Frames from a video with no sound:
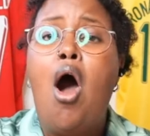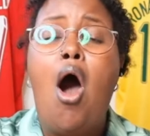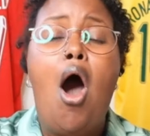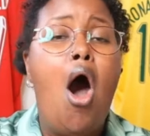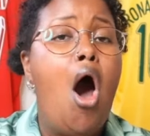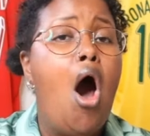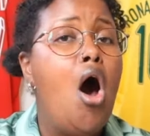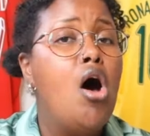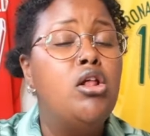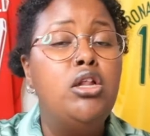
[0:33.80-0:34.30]

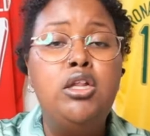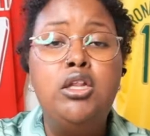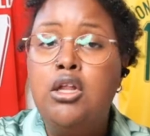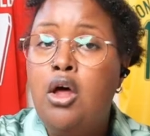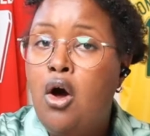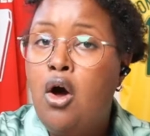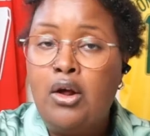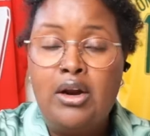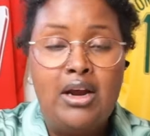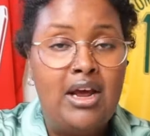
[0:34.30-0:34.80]
a
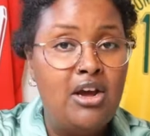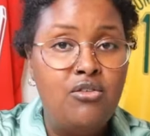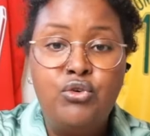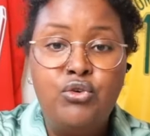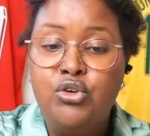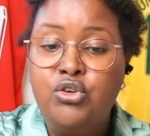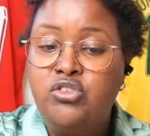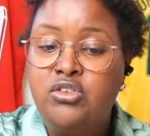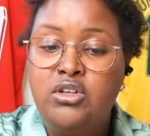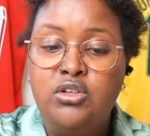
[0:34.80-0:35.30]
lot ever
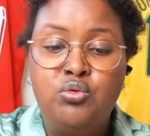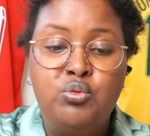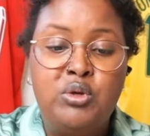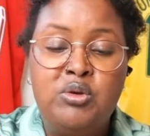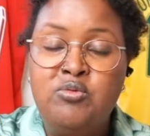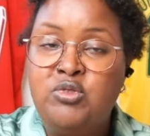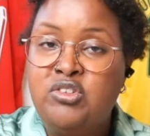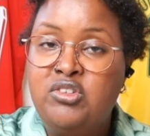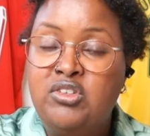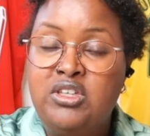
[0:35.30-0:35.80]
since
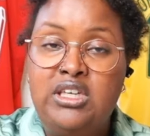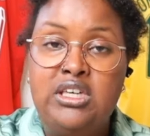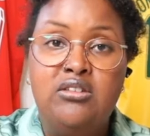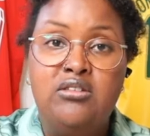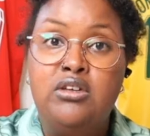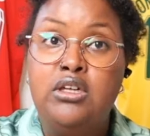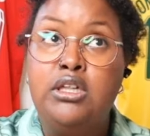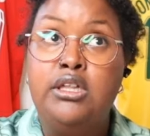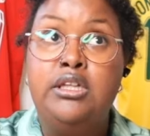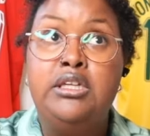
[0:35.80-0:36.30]
we've seen the
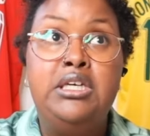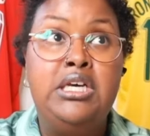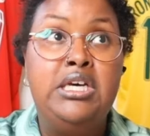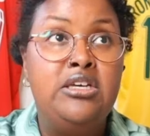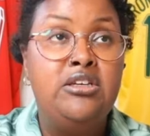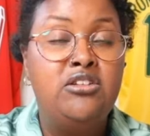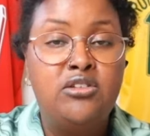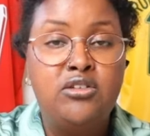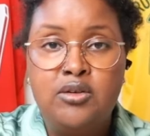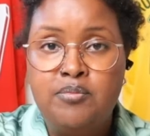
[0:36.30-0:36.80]

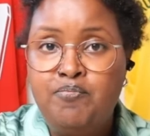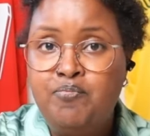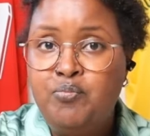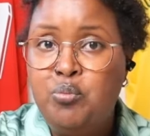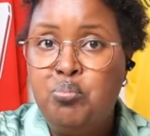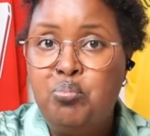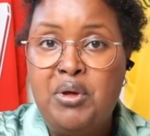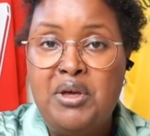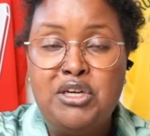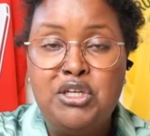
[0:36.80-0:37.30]
leaked
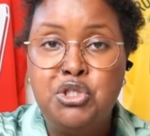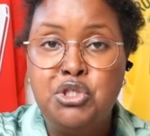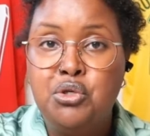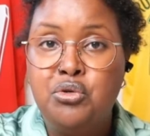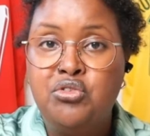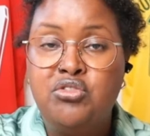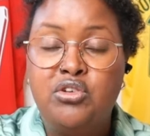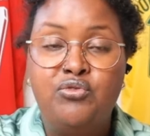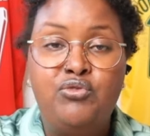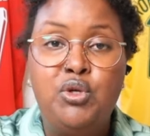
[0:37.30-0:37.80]

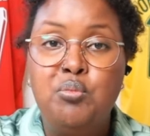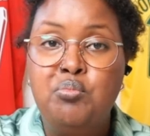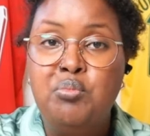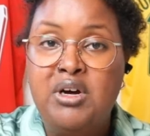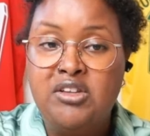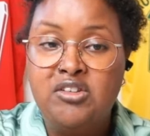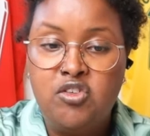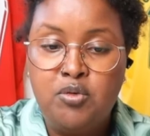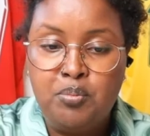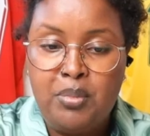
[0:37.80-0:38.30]
pictures a few
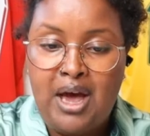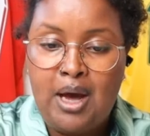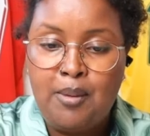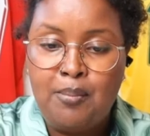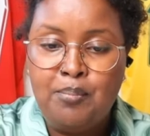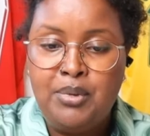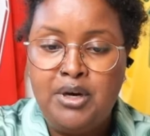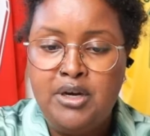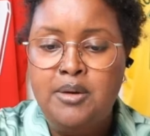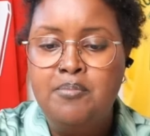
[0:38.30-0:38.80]
months back.
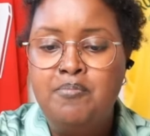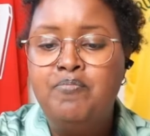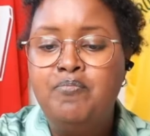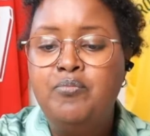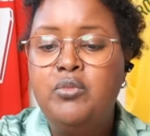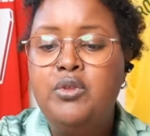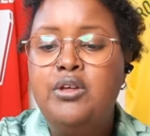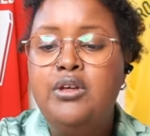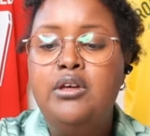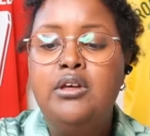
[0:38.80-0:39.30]
But
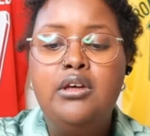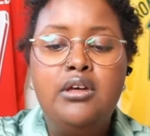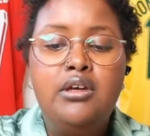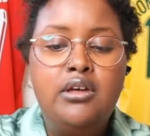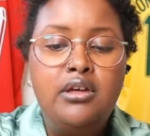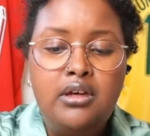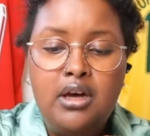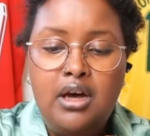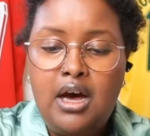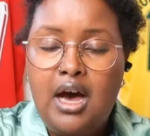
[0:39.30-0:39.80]

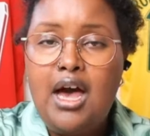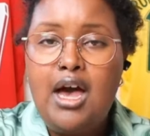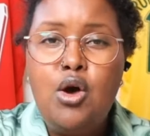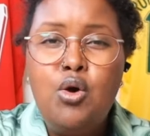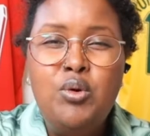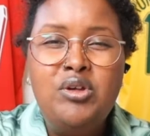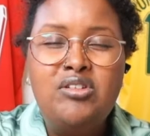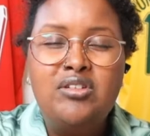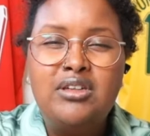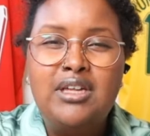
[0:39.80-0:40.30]
I
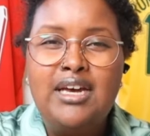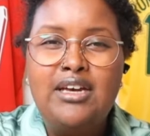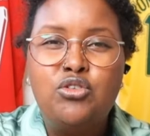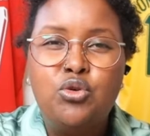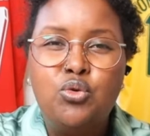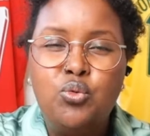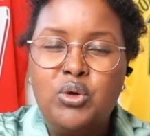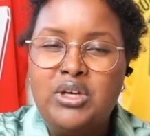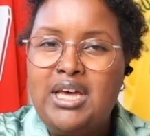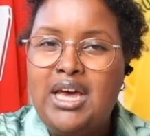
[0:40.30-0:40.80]
always like to
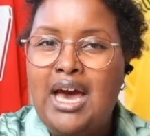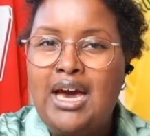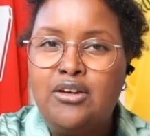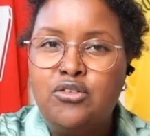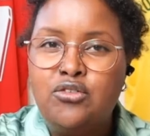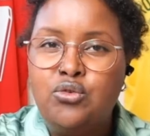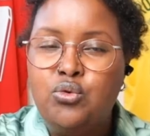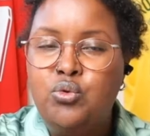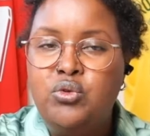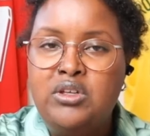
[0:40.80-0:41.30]
react
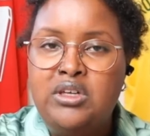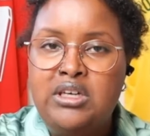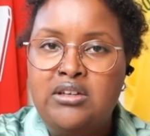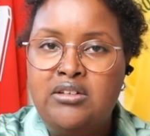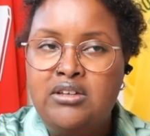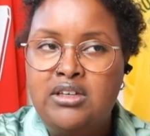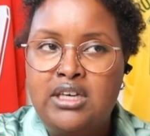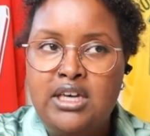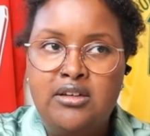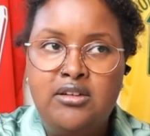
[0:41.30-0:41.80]
to these
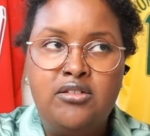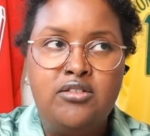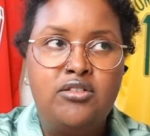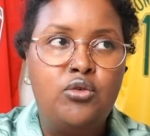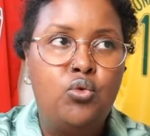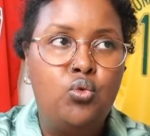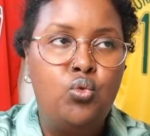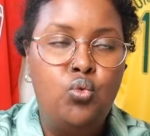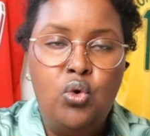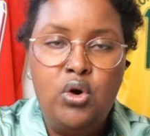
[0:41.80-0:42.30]
kits
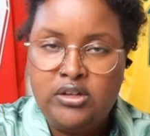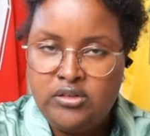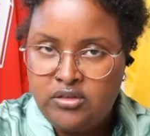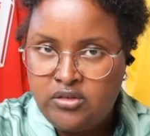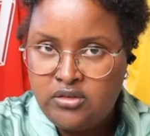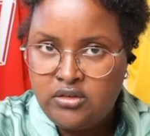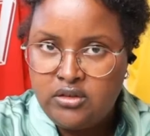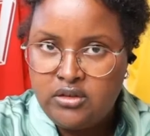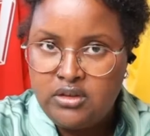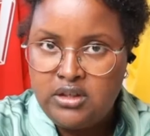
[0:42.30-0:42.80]

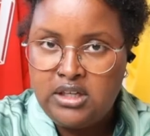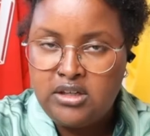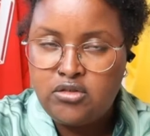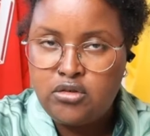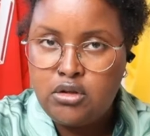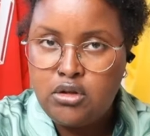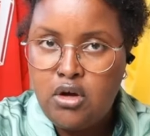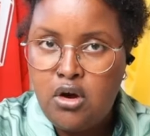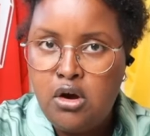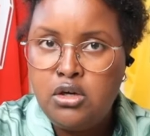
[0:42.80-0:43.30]
once it's
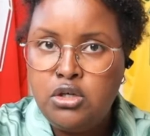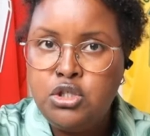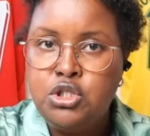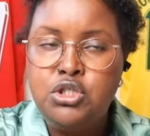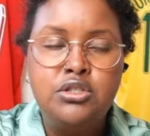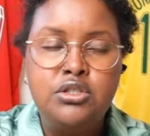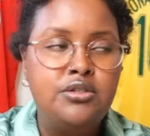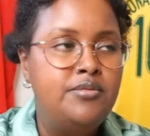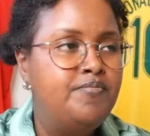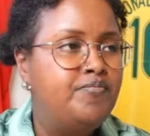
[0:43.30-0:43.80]

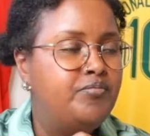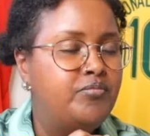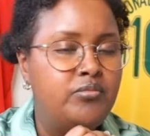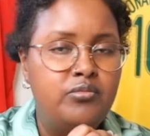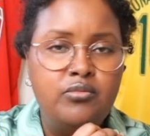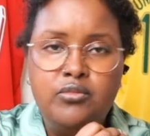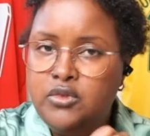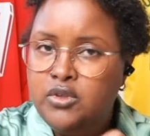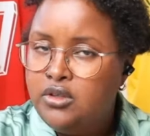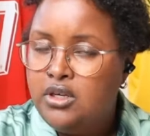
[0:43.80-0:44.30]
launched
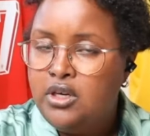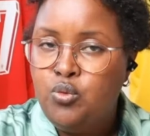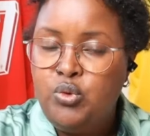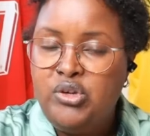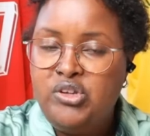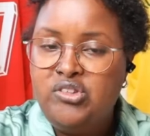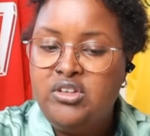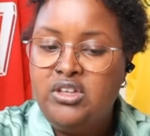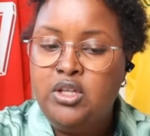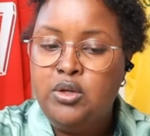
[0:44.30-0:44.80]
and we
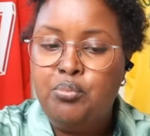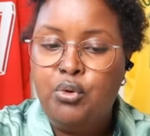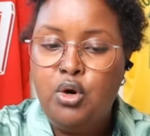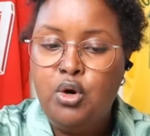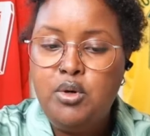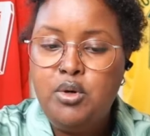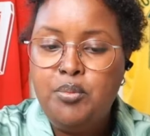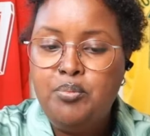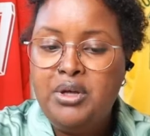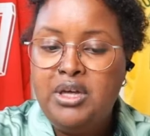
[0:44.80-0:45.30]
see the
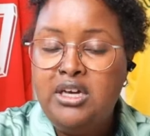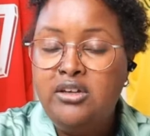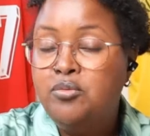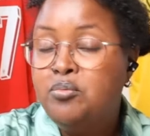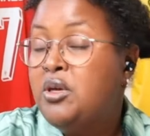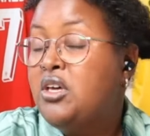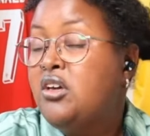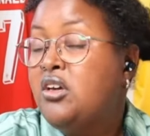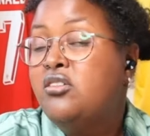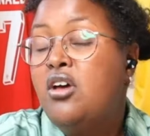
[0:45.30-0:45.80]
promo pics,
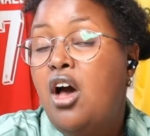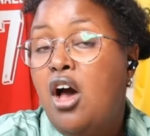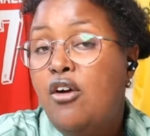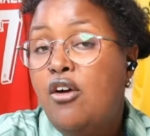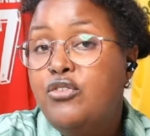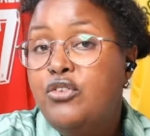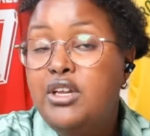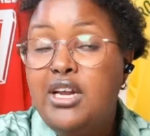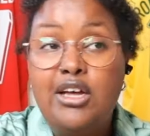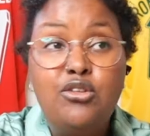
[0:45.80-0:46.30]
because
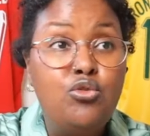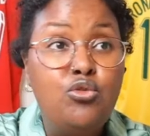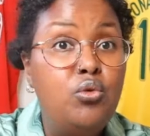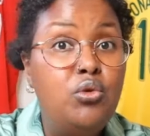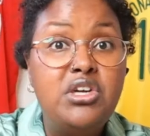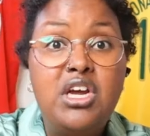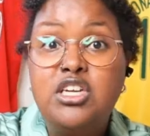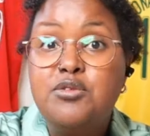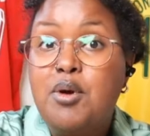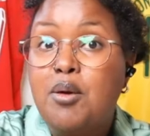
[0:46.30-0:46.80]
often I do
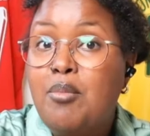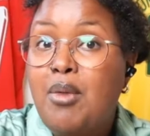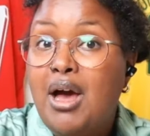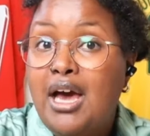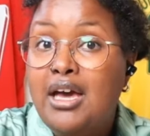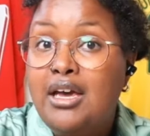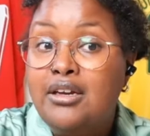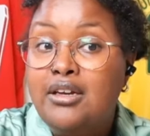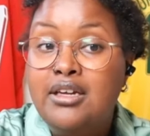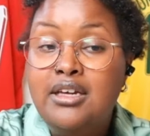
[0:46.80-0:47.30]
change my
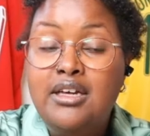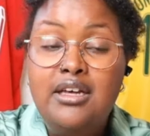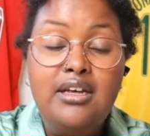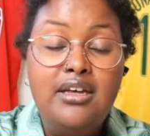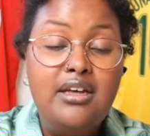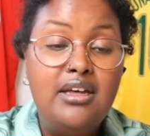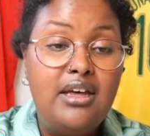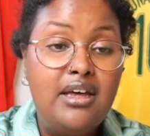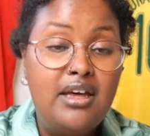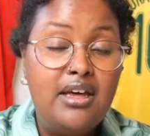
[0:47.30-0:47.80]
mind
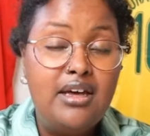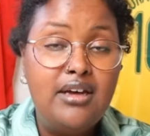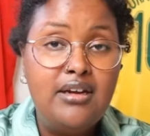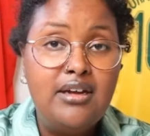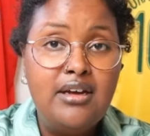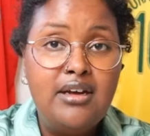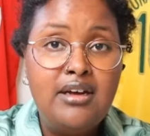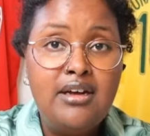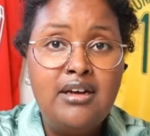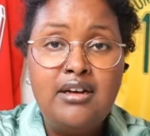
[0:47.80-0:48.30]

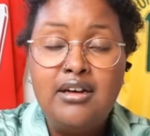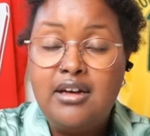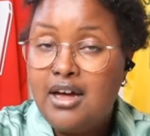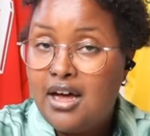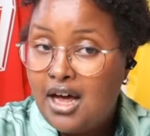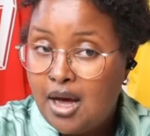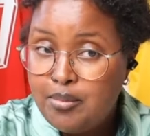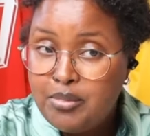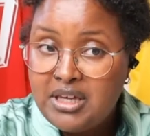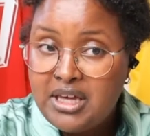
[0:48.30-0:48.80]
and
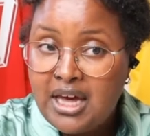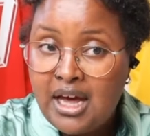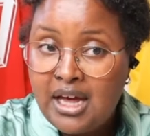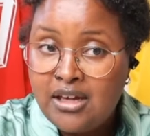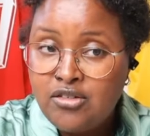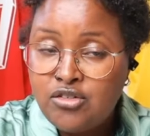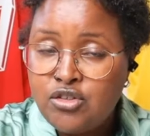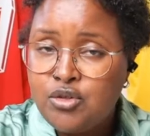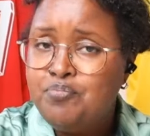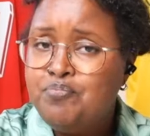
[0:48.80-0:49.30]
I'm gassed.